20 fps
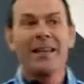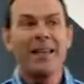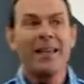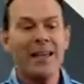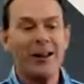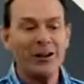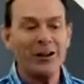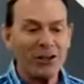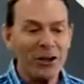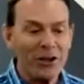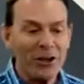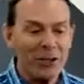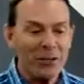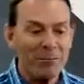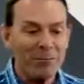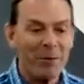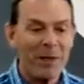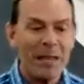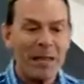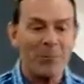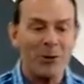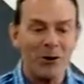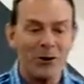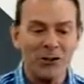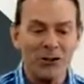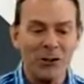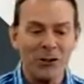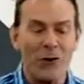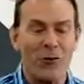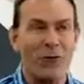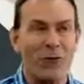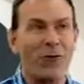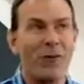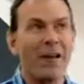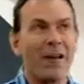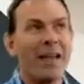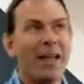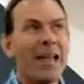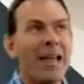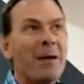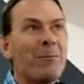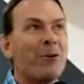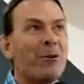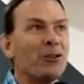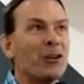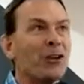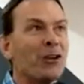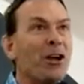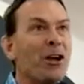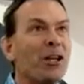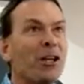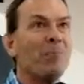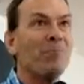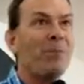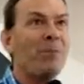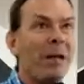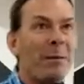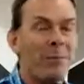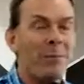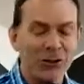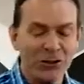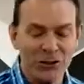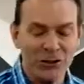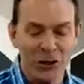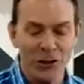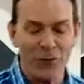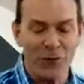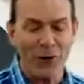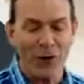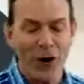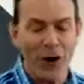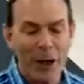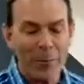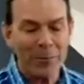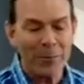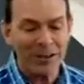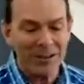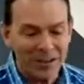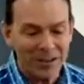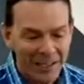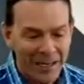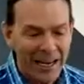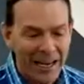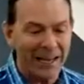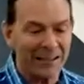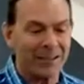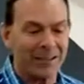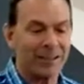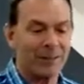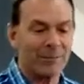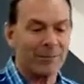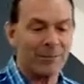You know, I don't compare myself. And because I don't compare myself, I'm content.